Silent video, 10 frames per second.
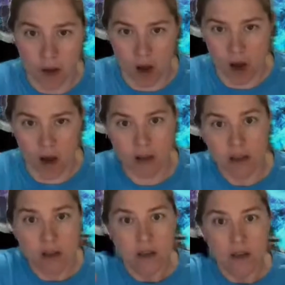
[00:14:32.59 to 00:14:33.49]
paw
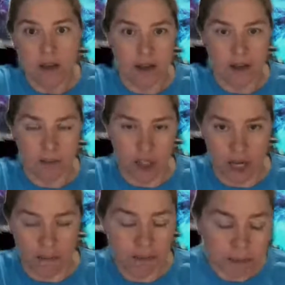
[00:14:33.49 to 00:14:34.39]

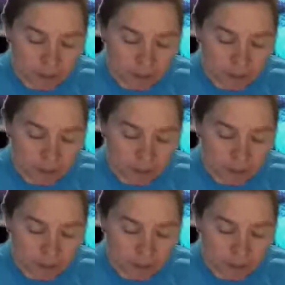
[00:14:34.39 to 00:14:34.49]
shape.